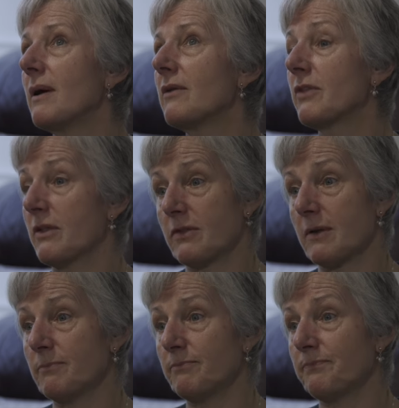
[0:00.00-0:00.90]

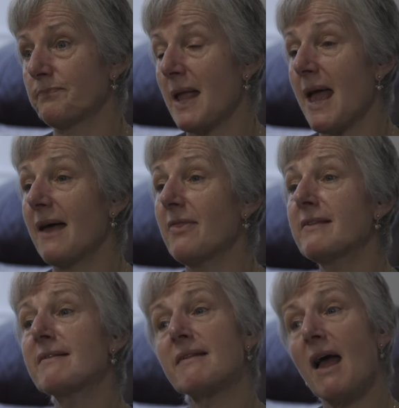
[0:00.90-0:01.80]
system, and
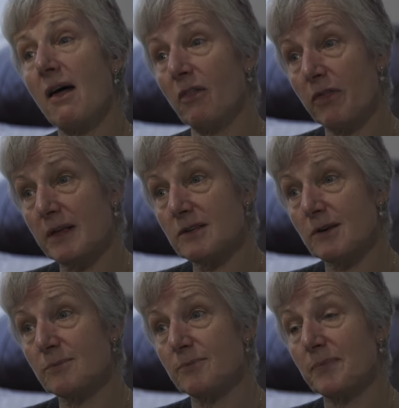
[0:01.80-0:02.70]
this is a health
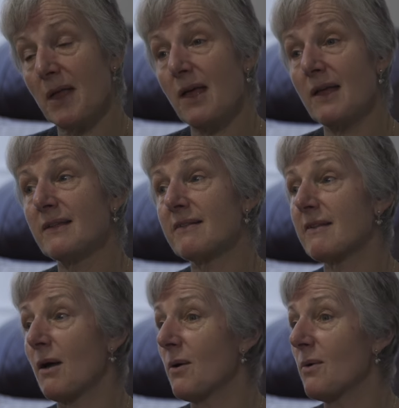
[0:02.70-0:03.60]
issue.
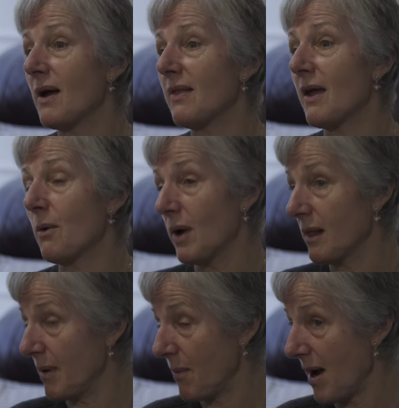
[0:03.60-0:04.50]
So there
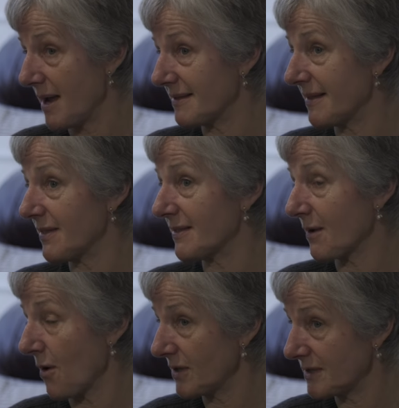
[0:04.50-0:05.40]
will be ways that the
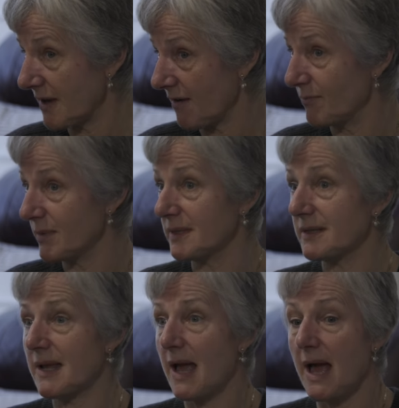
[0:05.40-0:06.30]
Scottish
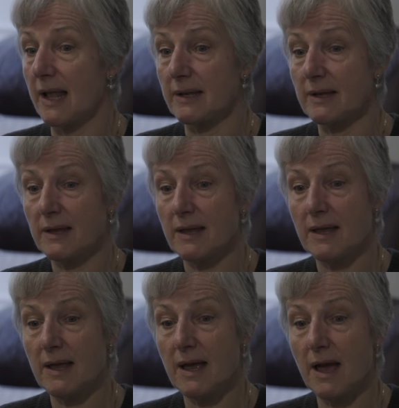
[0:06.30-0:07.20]
government can
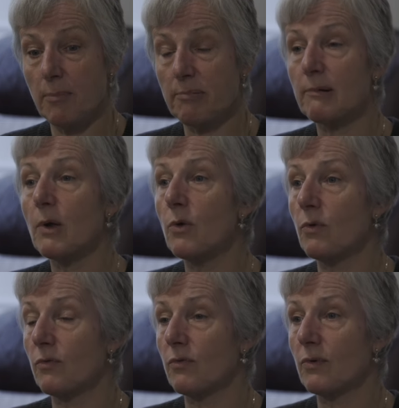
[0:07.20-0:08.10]
approve.